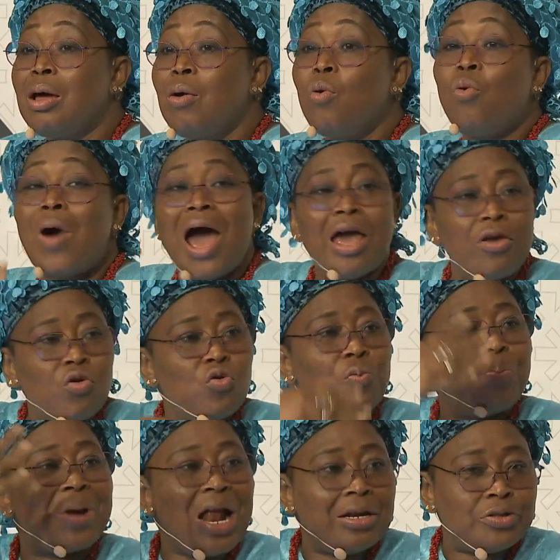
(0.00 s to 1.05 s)
Why you
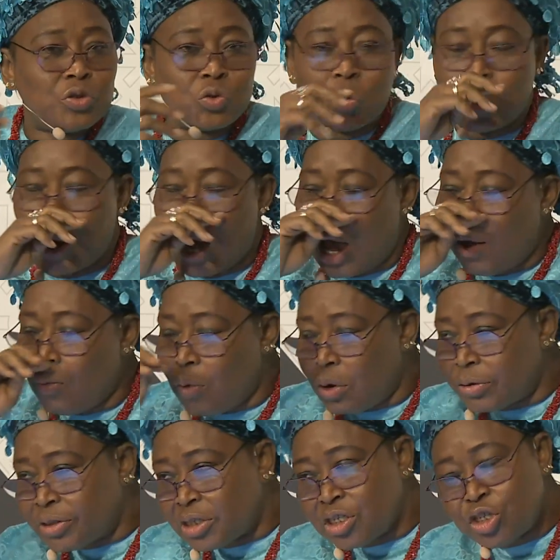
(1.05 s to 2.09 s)
plan to go? I
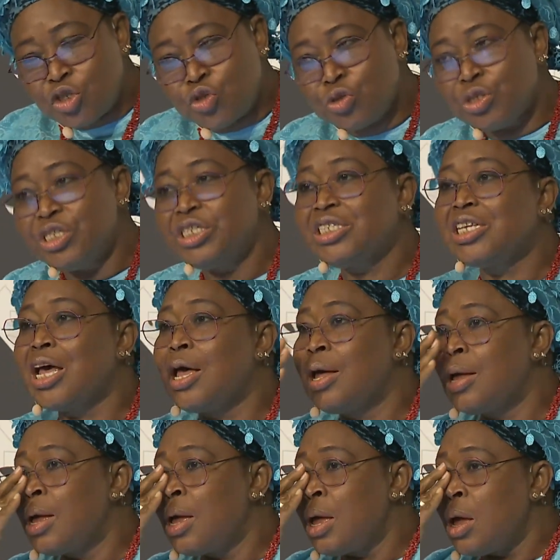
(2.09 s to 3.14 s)
was in Tunisia.
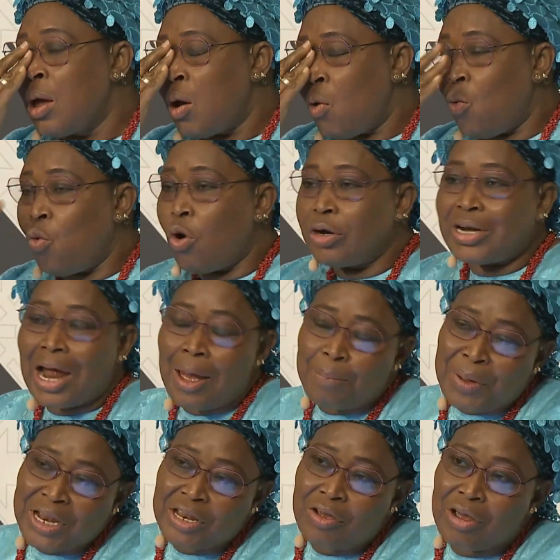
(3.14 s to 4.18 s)
What
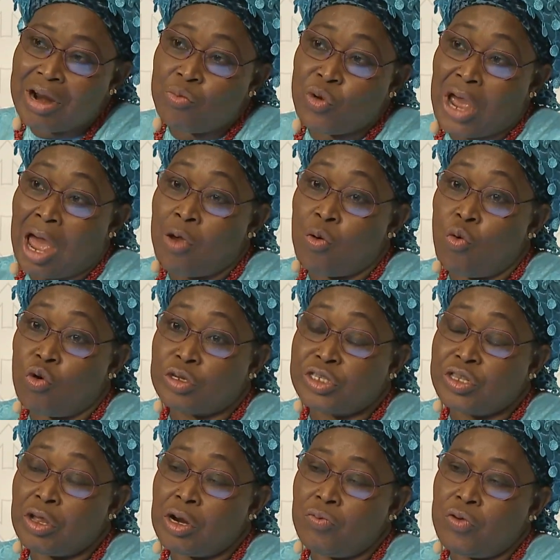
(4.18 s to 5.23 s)
happened there? I was
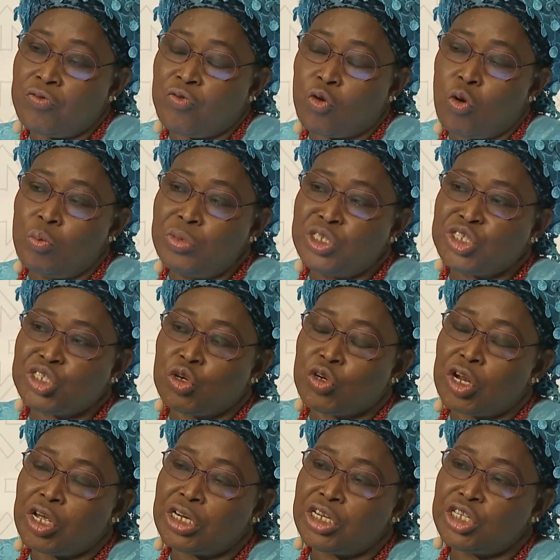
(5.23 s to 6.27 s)
there with
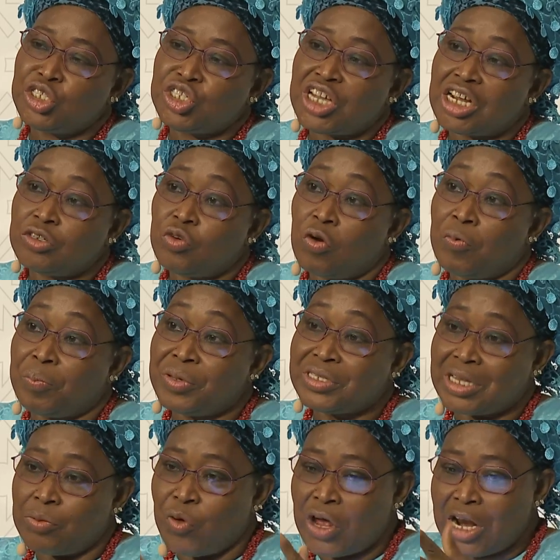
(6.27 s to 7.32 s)
commissioner in charge of
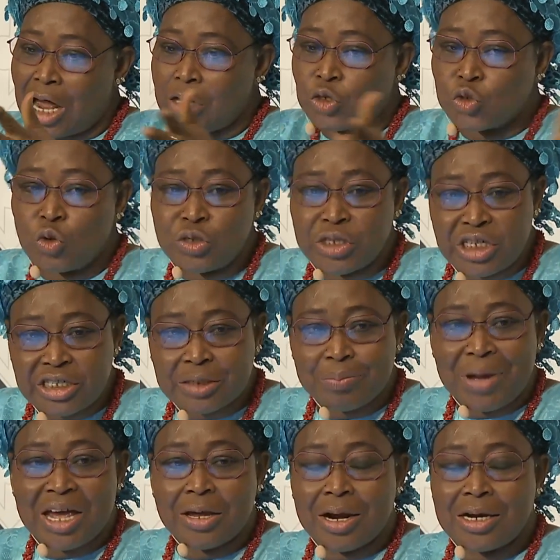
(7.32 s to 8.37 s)
peace. When I saw this
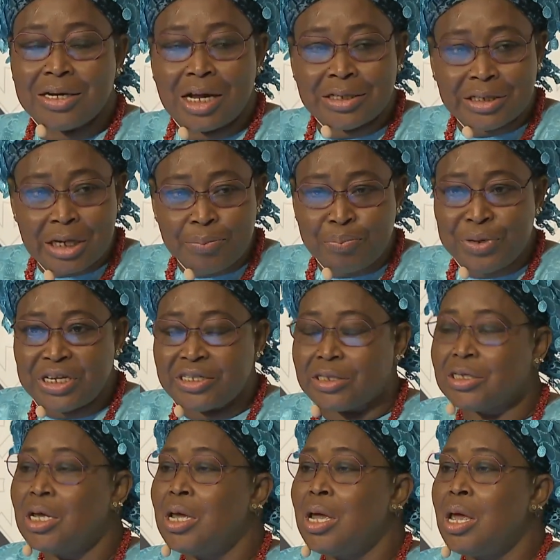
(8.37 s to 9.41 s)
migrant, I said, please,
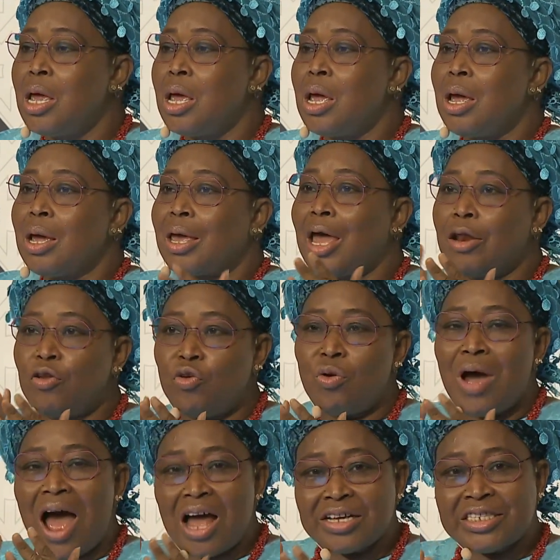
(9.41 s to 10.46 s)
can
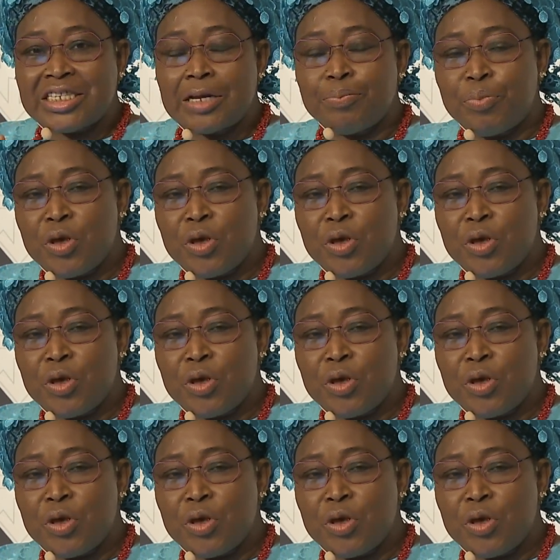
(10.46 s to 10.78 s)
you accept?